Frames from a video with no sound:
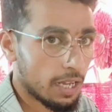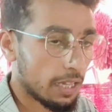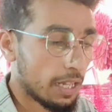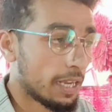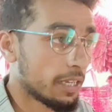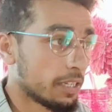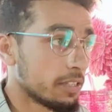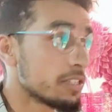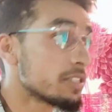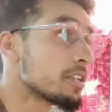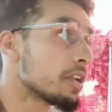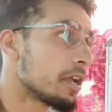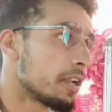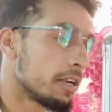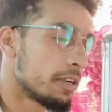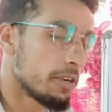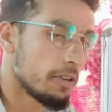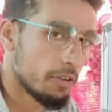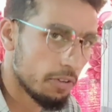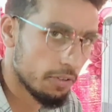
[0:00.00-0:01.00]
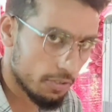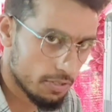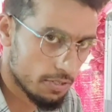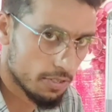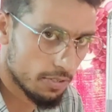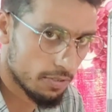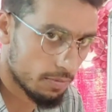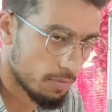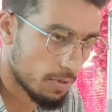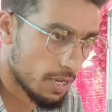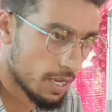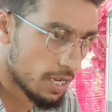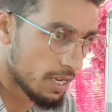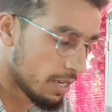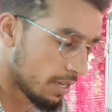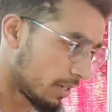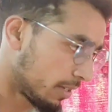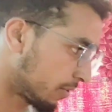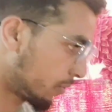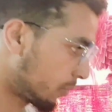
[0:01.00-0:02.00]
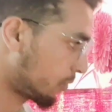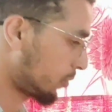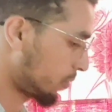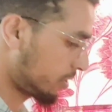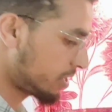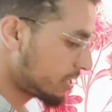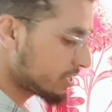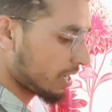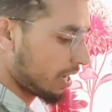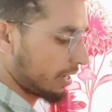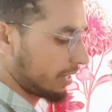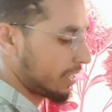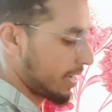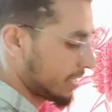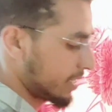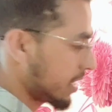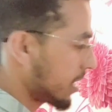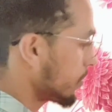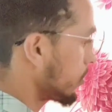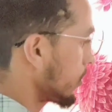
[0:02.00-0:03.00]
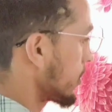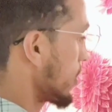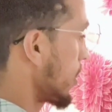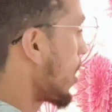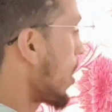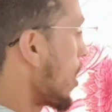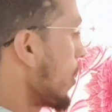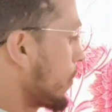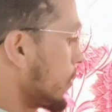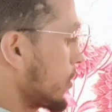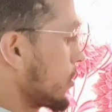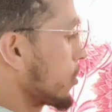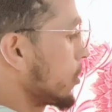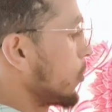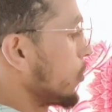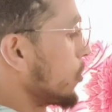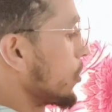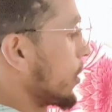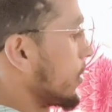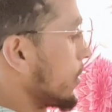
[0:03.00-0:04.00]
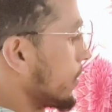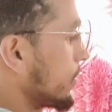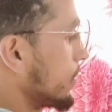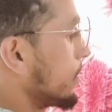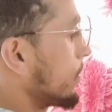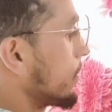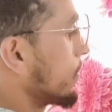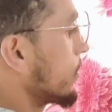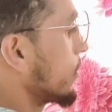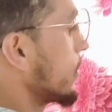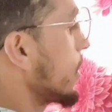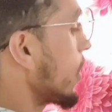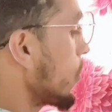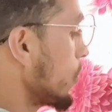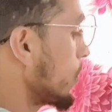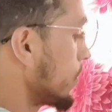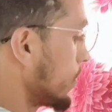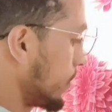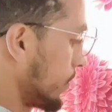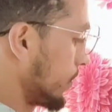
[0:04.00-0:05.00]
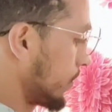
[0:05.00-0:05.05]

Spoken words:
like these aerated drinks. Or these are the examples of solution. Now,